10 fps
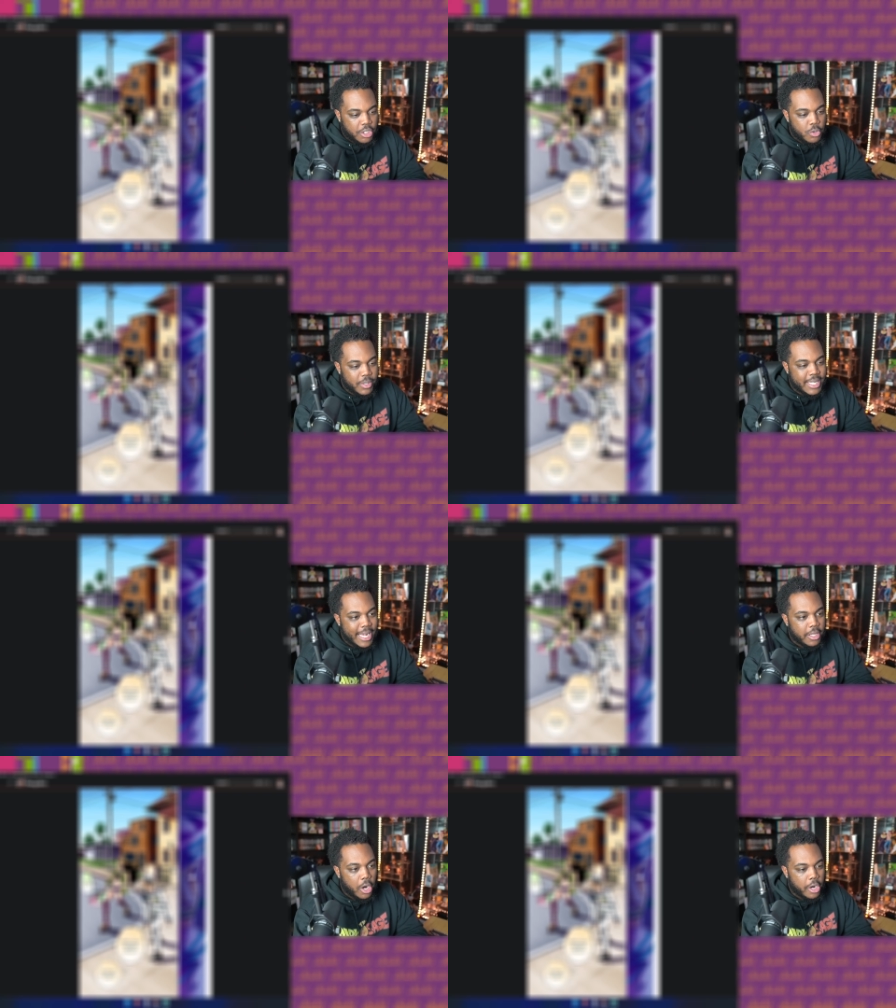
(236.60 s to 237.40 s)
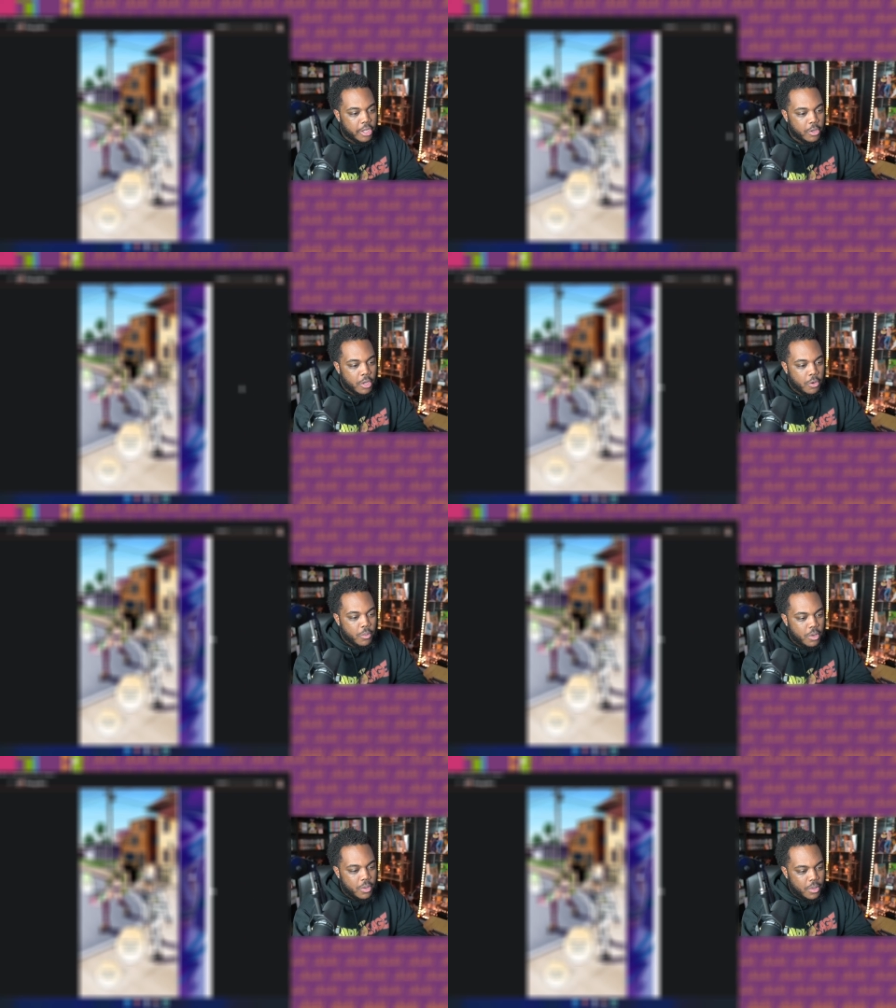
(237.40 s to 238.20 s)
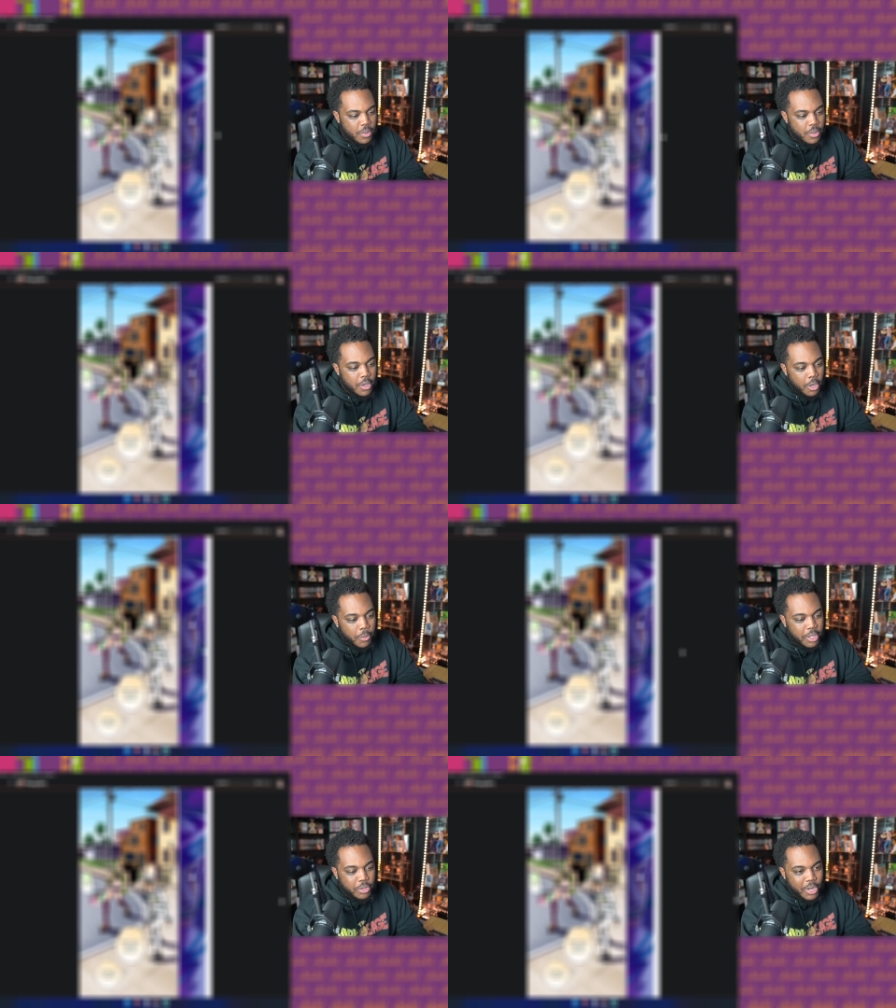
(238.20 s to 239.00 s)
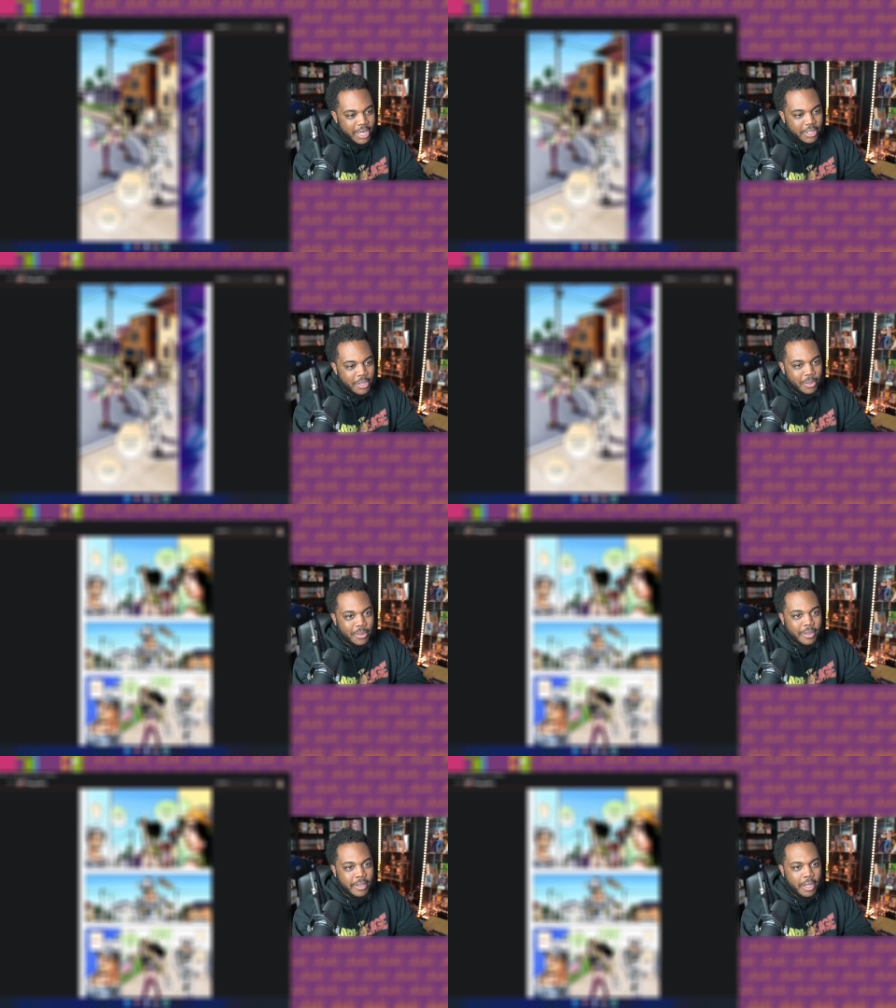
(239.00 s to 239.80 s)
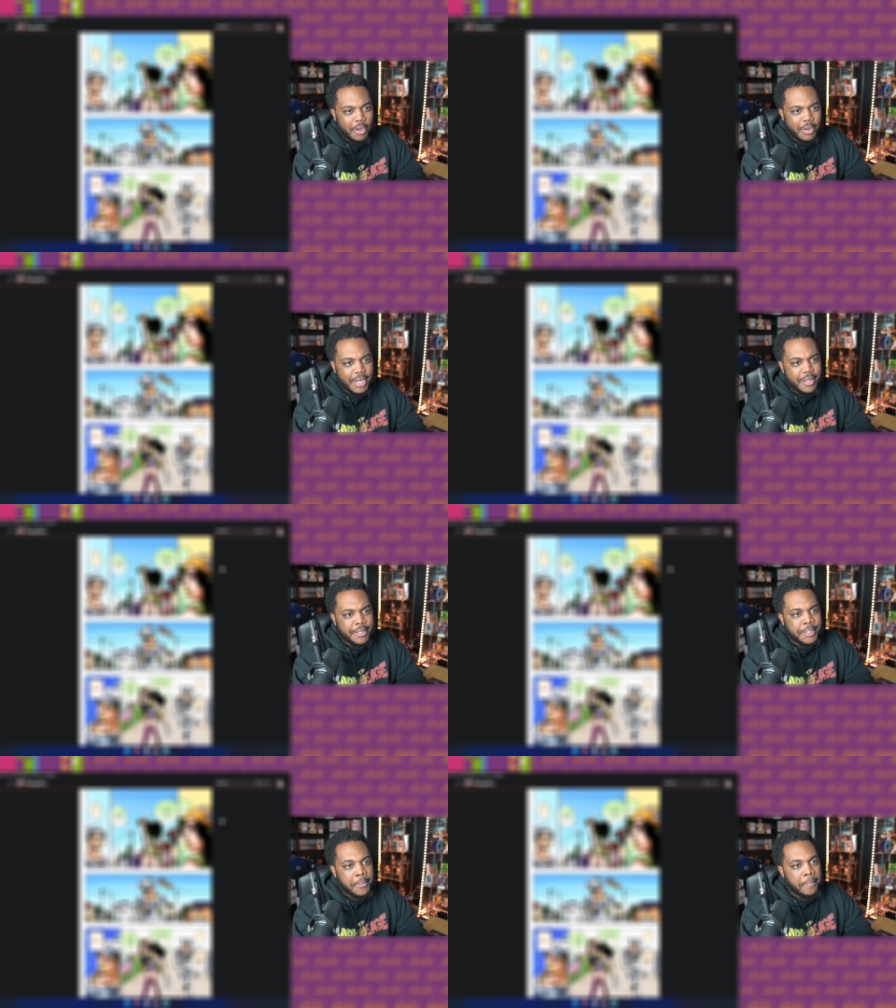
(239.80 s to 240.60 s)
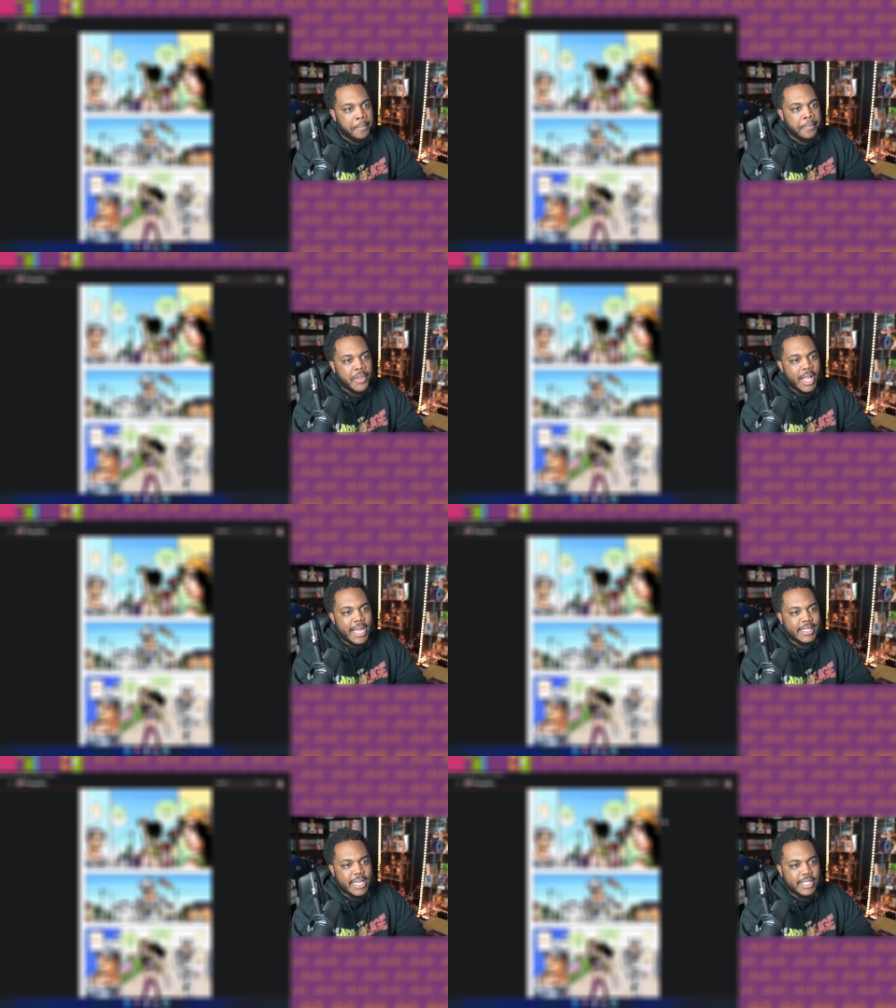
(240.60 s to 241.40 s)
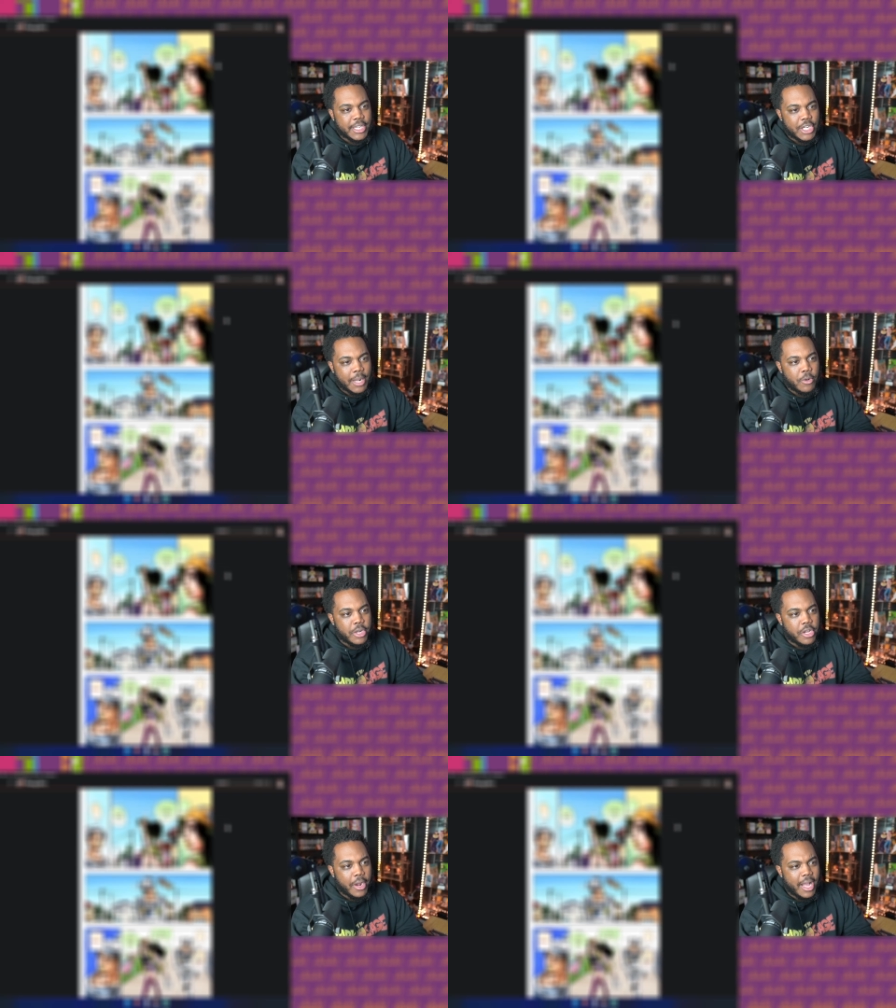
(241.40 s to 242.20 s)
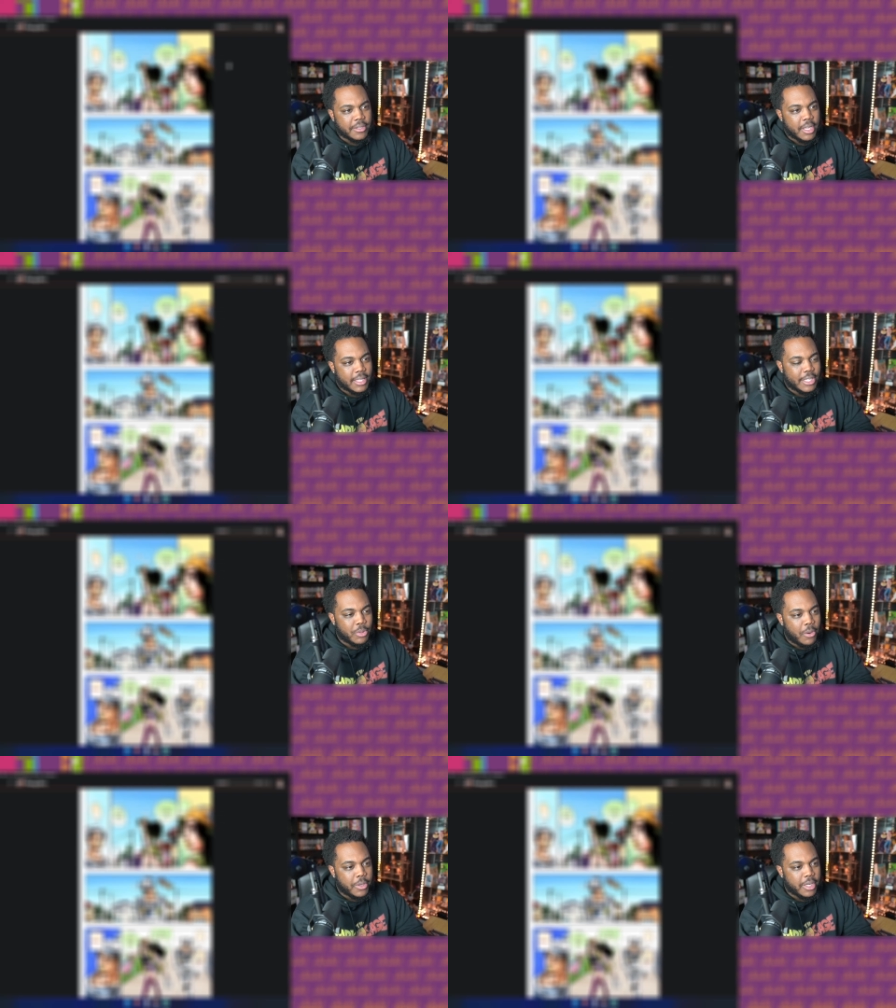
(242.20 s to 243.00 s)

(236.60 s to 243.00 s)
who exactly are you? Woohoo! What are you trying to do? All right. Mm. Like I said, Seichan, I'm going to your house. That's where I want to